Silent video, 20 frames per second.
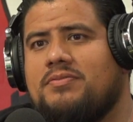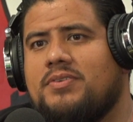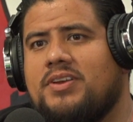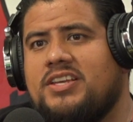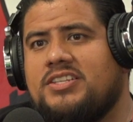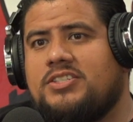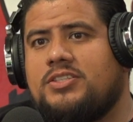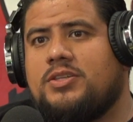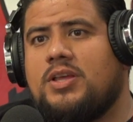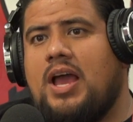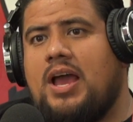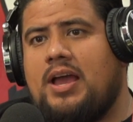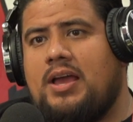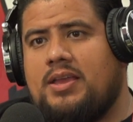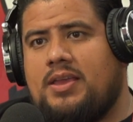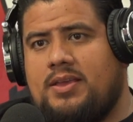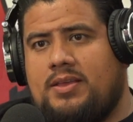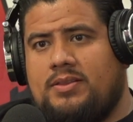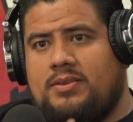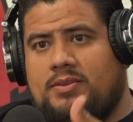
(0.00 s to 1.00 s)
Because I
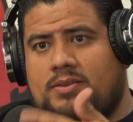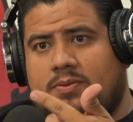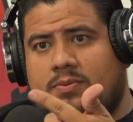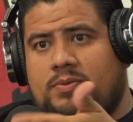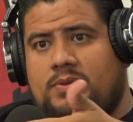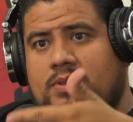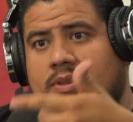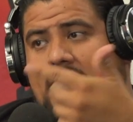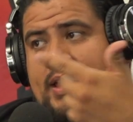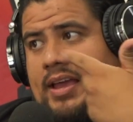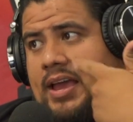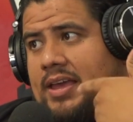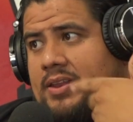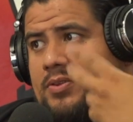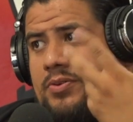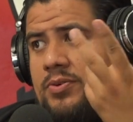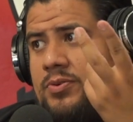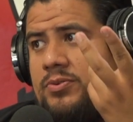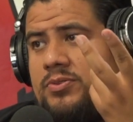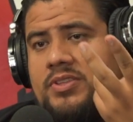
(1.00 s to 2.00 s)

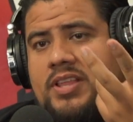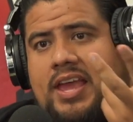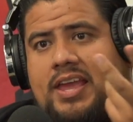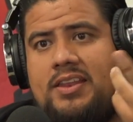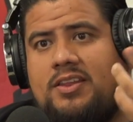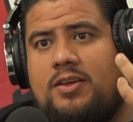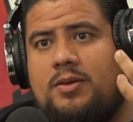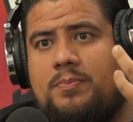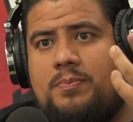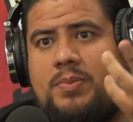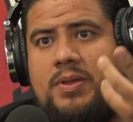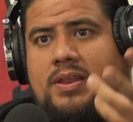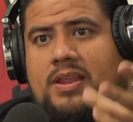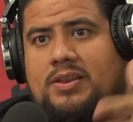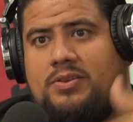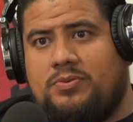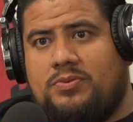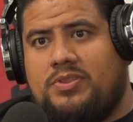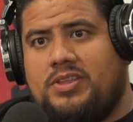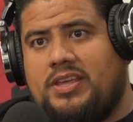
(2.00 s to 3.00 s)
do stand up and I
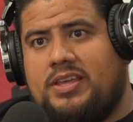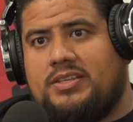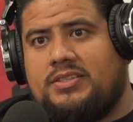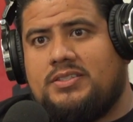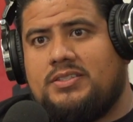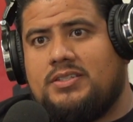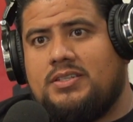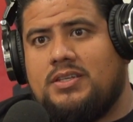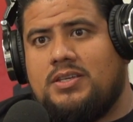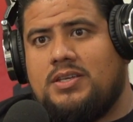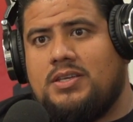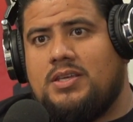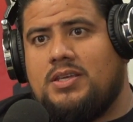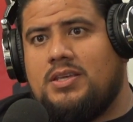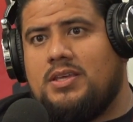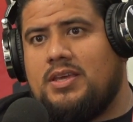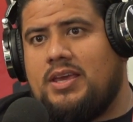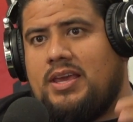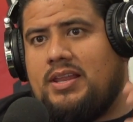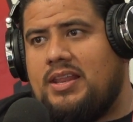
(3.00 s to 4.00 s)
do this,
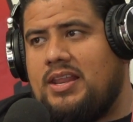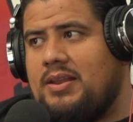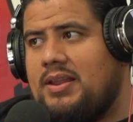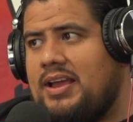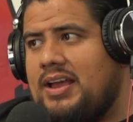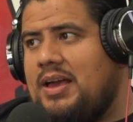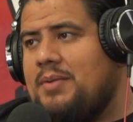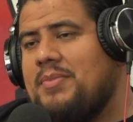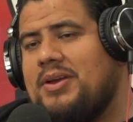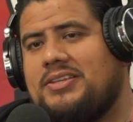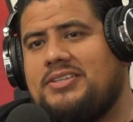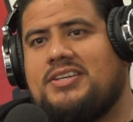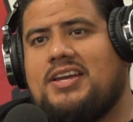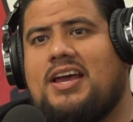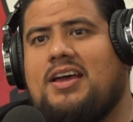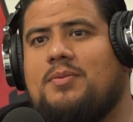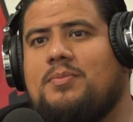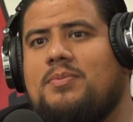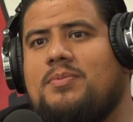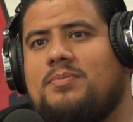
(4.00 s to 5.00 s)
and then I got my
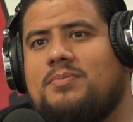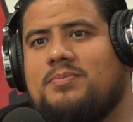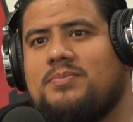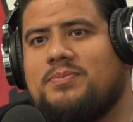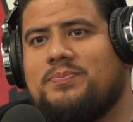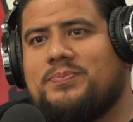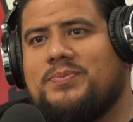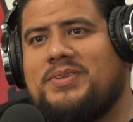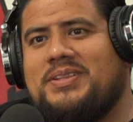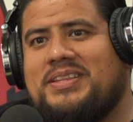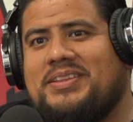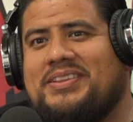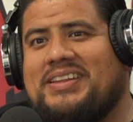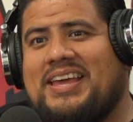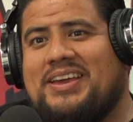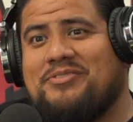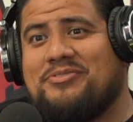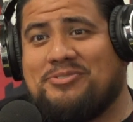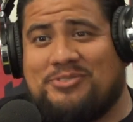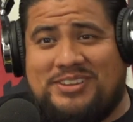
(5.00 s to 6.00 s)
job. And then
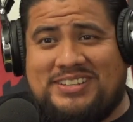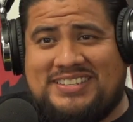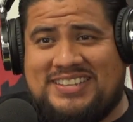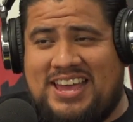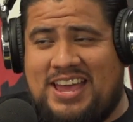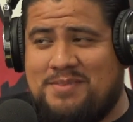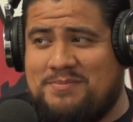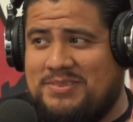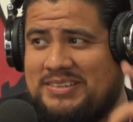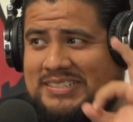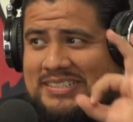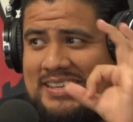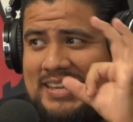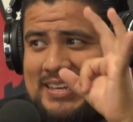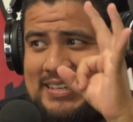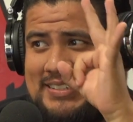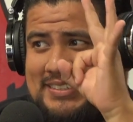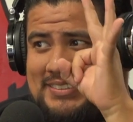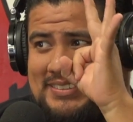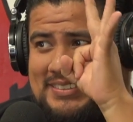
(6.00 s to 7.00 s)
like free time is
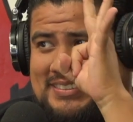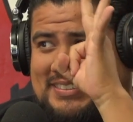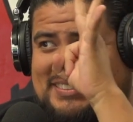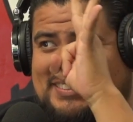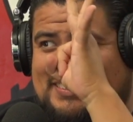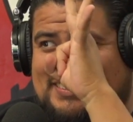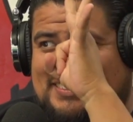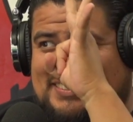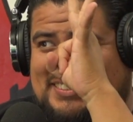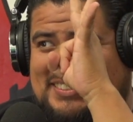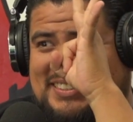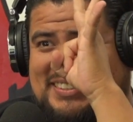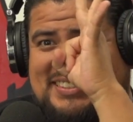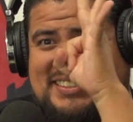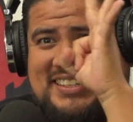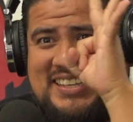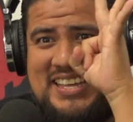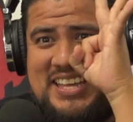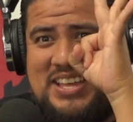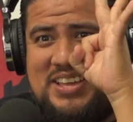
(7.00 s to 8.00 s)
like
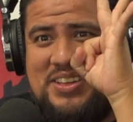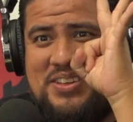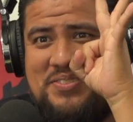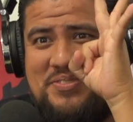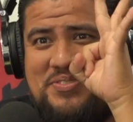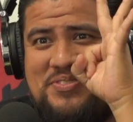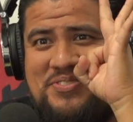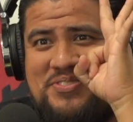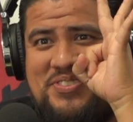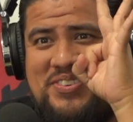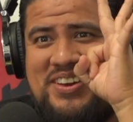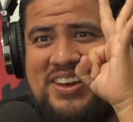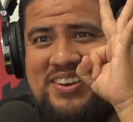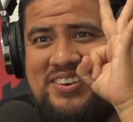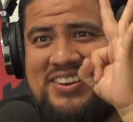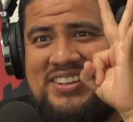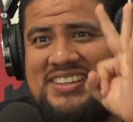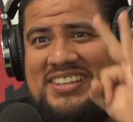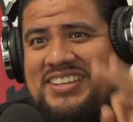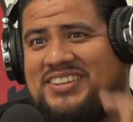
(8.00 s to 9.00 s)

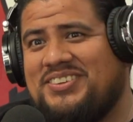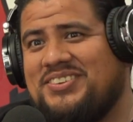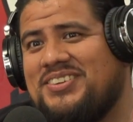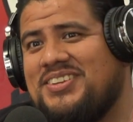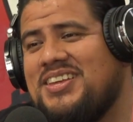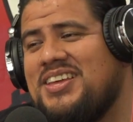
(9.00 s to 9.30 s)
very little.